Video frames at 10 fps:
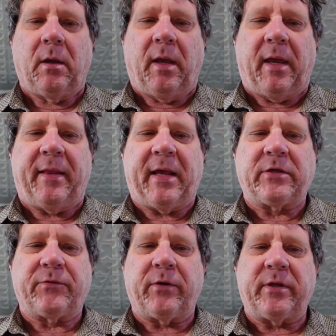And
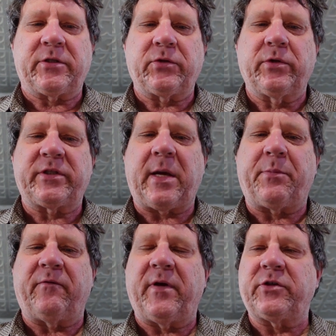that's for the suicide
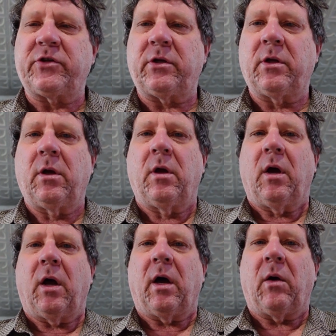prevention
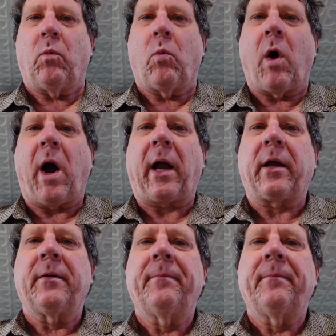walk.